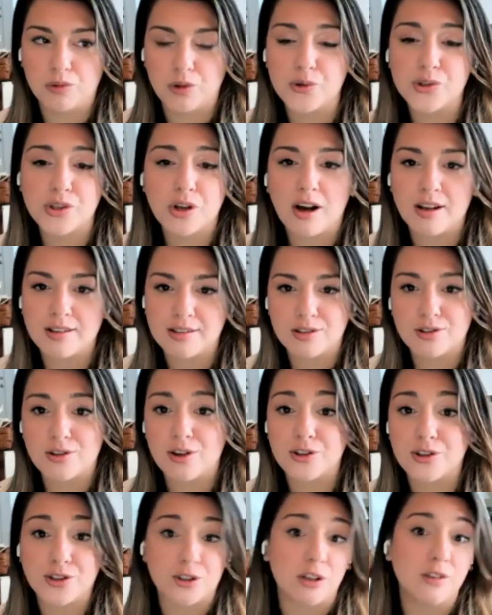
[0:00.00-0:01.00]
those causes
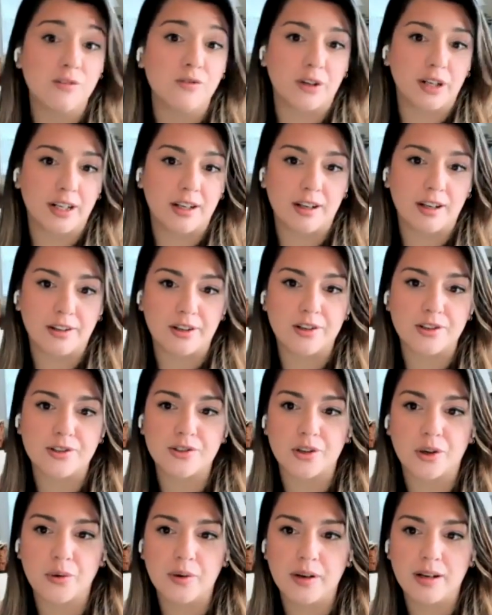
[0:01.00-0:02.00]
all serve one another.
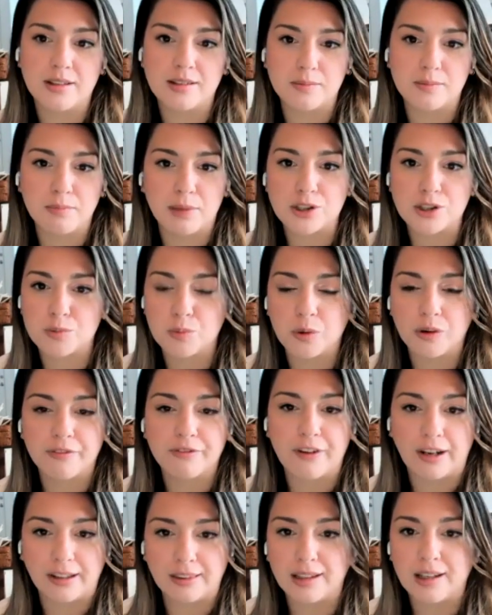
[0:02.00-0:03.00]
So it's much more
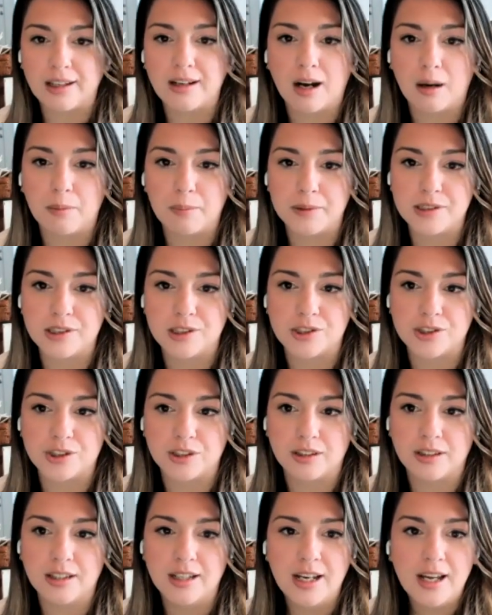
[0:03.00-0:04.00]
friendly
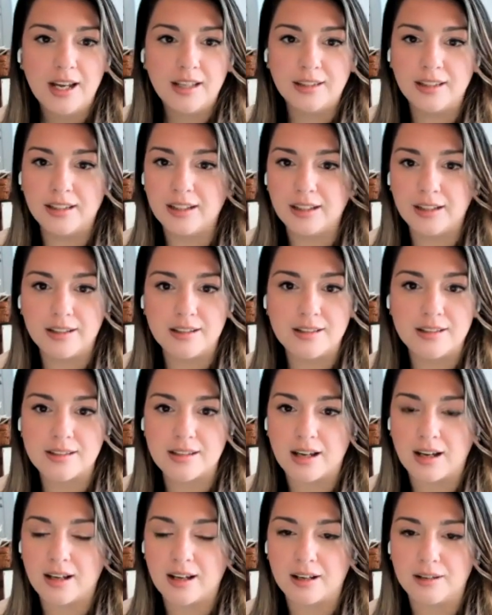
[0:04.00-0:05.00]
competition than it is
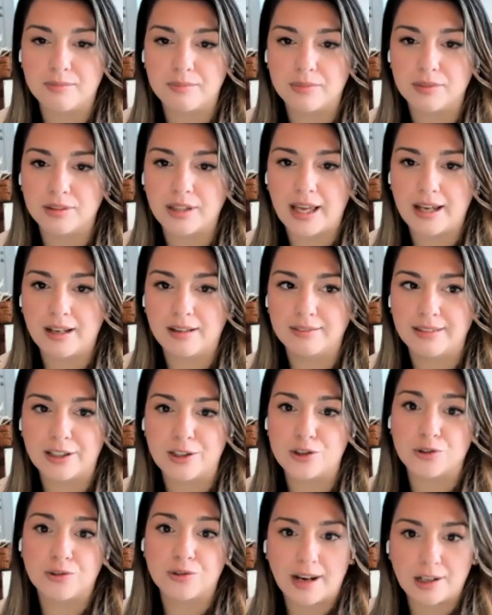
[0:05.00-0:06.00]
like
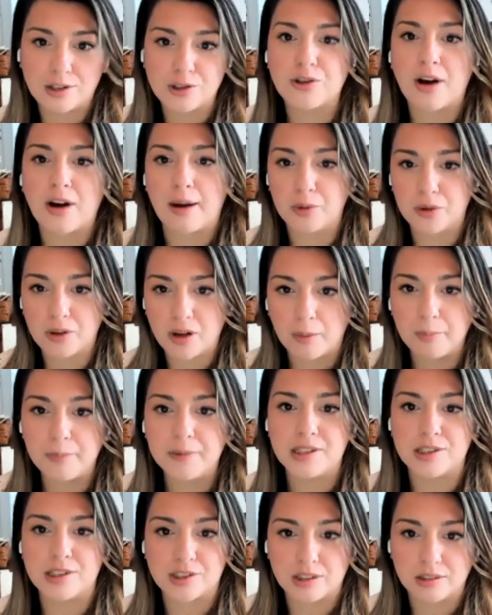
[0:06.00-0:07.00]
direct tribal
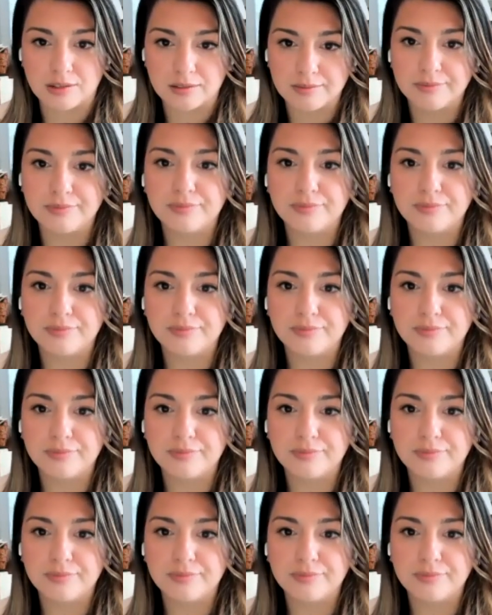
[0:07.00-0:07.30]
competition.